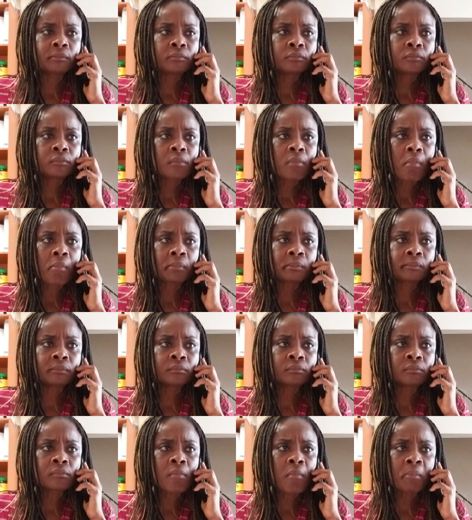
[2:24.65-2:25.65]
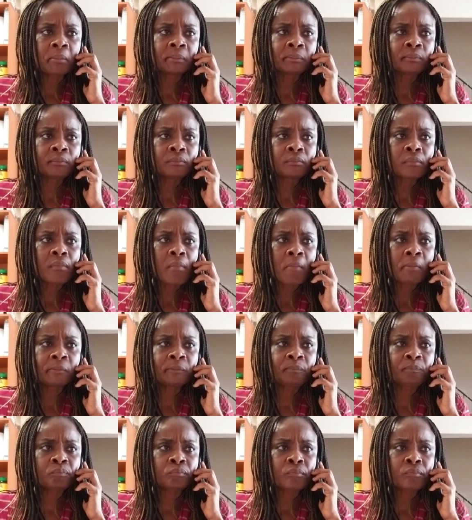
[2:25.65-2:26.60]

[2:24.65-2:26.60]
(no one is talking)